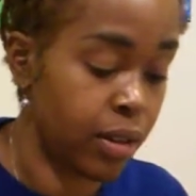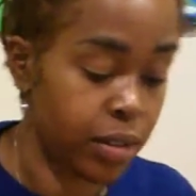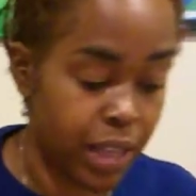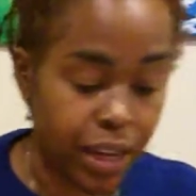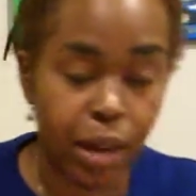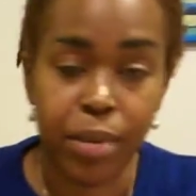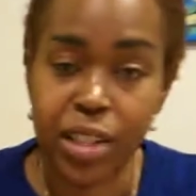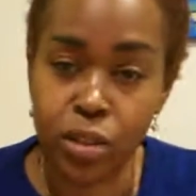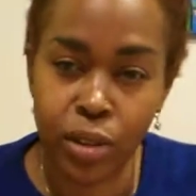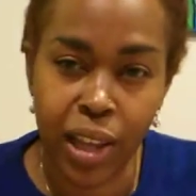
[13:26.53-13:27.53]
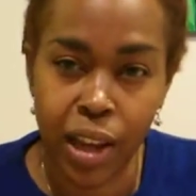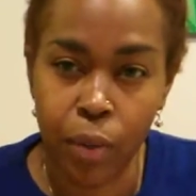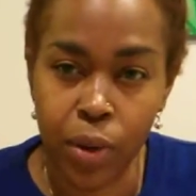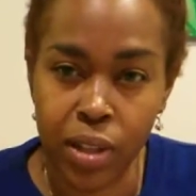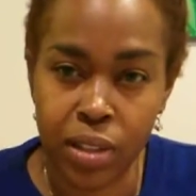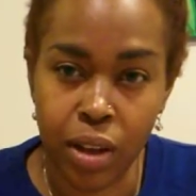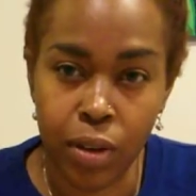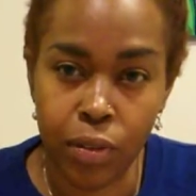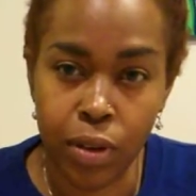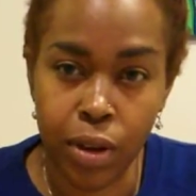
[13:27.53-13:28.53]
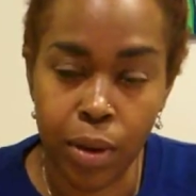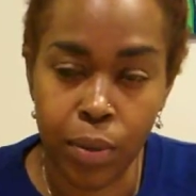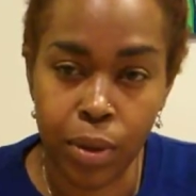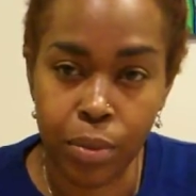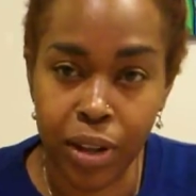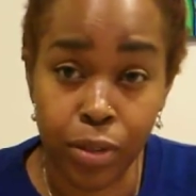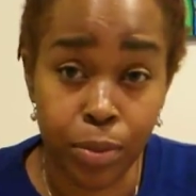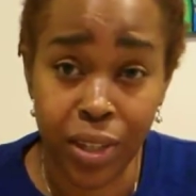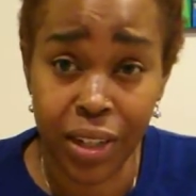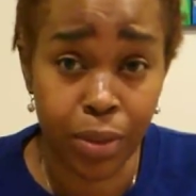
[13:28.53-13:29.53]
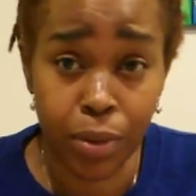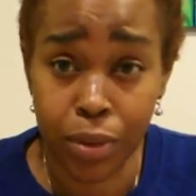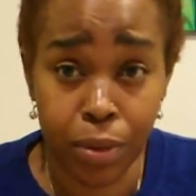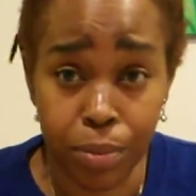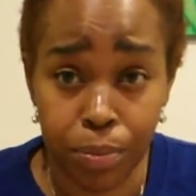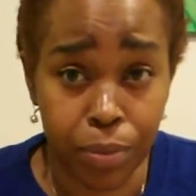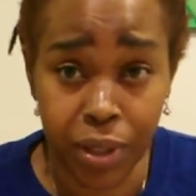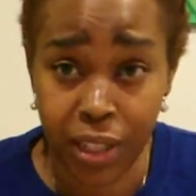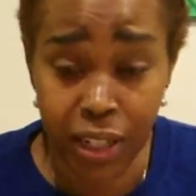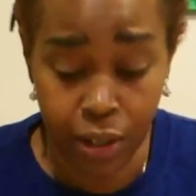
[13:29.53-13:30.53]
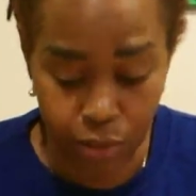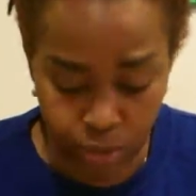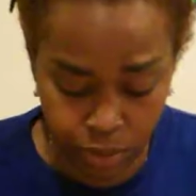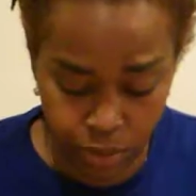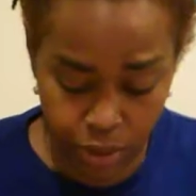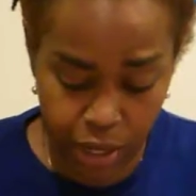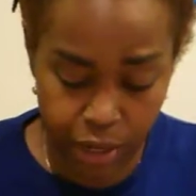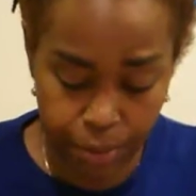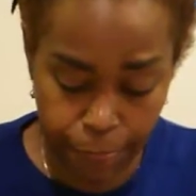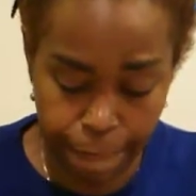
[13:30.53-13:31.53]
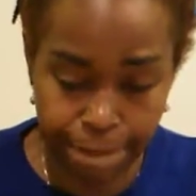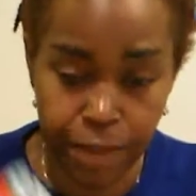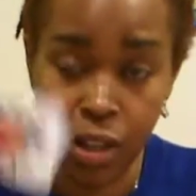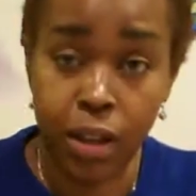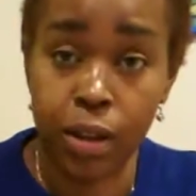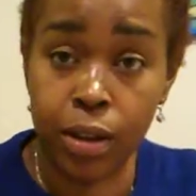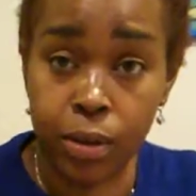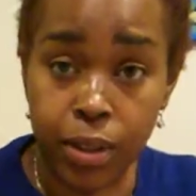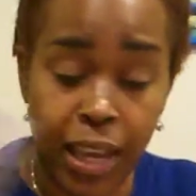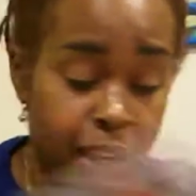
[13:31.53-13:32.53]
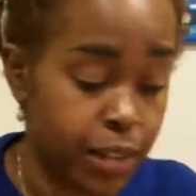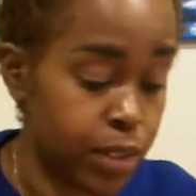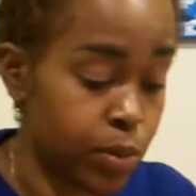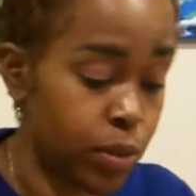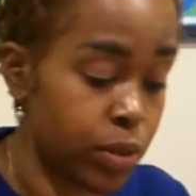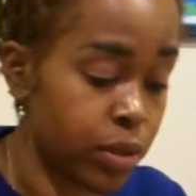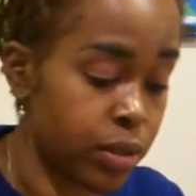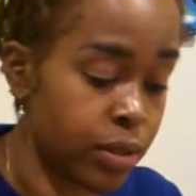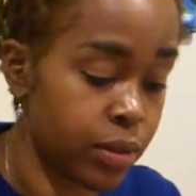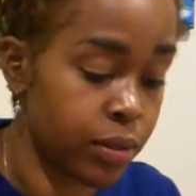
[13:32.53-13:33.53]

They're coming at you like, I want to start over. I want a brand new beginning with you, but they don't. Okay? Eight of Swords.